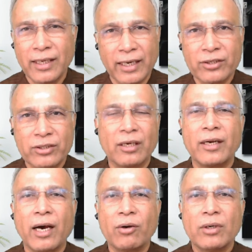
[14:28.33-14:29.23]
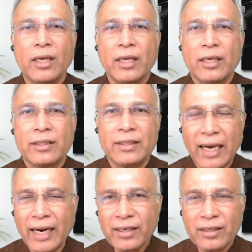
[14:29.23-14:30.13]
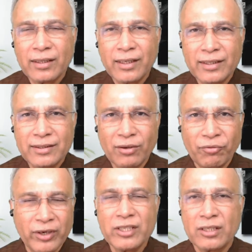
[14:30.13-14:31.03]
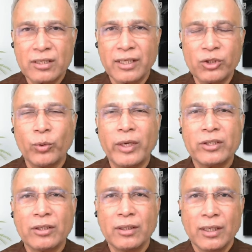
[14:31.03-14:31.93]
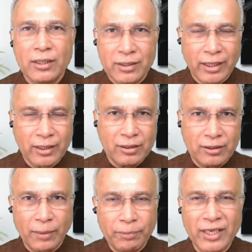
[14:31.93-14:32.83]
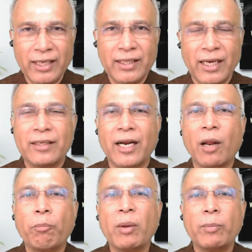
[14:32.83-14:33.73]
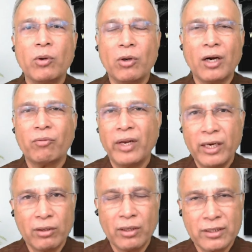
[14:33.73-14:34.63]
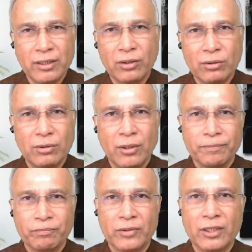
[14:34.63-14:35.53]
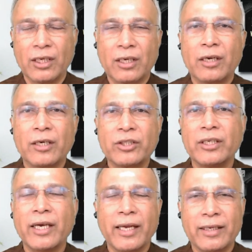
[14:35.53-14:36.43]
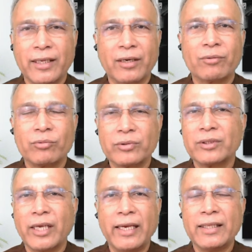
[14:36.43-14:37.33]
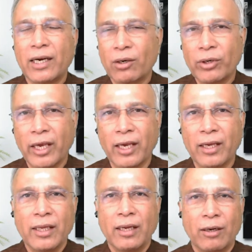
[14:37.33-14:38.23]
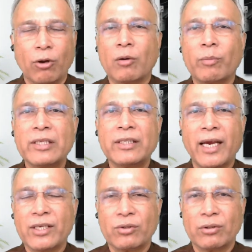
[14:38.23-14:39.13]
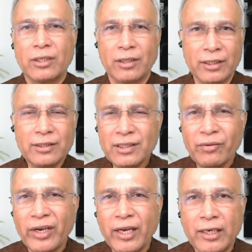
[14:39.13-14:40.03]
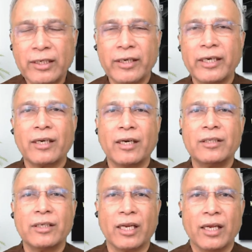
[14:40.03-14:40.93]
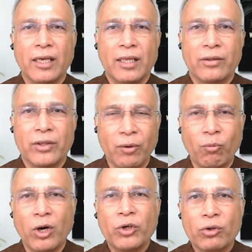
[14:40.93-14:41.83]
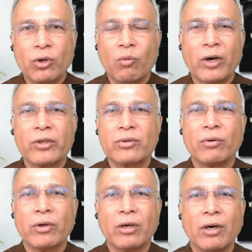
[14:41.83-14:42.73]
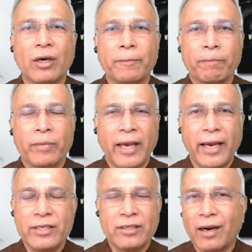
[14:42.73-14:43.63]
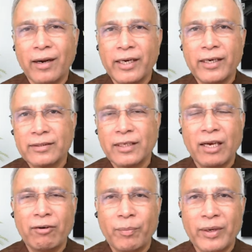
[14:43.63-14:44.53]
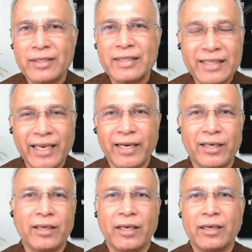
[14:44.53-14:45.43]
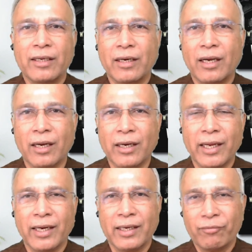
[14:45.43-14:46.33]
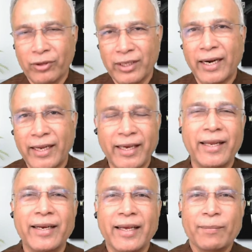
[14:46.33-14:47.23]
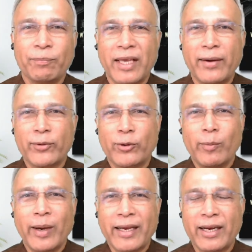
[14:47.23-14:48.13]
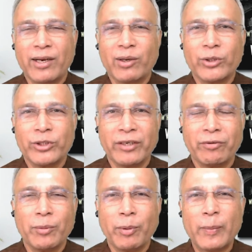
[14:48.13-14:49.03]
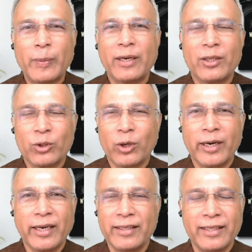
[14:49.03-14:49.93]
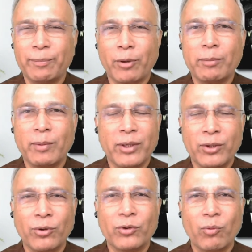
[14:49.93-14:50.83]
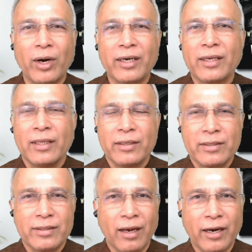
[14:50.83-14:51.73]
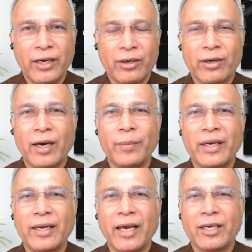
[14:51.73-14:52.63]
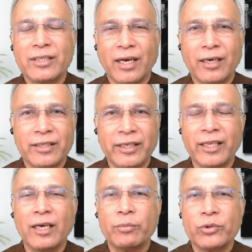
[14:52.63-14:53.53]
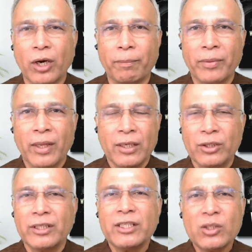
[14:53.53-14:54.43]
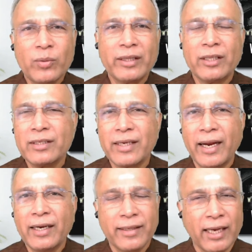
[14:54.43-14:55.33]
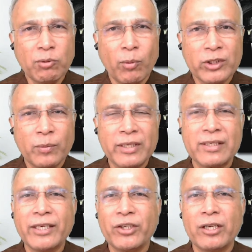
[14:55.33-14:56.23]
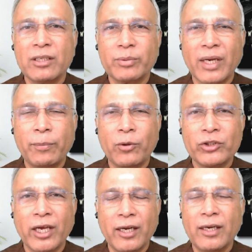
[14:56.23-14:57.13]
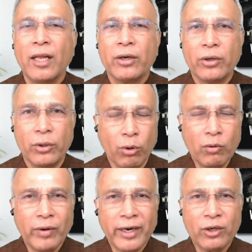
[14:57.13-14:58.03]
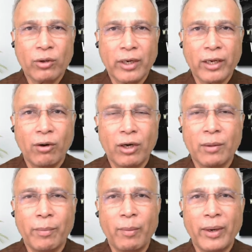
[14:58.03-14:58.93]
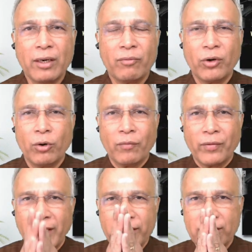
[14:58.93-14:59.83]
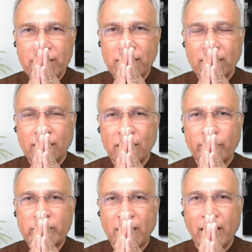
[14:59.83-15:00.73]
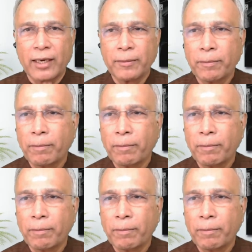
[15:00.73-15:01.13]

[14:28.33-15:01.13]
That is still down. That is the first situation, step saying that there are people not willing to listen to the clergy, and they are saying that, okay, normalcy has to return. This is a very literate country. They want to know what is going on. and Starlink doesn't have a presence yet in Iran, and for that again they have to go back and negotiate with the people in authority, and they probably don't want Starlink to come in and start setting up shop. So this is where things stand. Thanks for watching. Please like, share and subscribe to our channel. Don't forget to click on the bell button for notifications. Namaskar.